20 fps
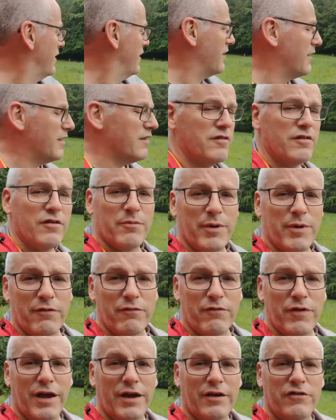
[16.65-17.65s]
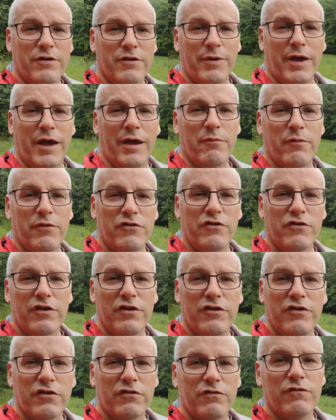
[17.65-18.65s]
there's not many flagship cameras you can
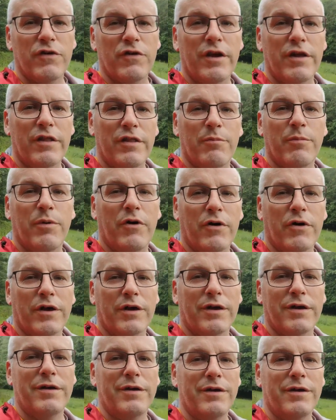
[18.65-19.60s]
just fit in the pocket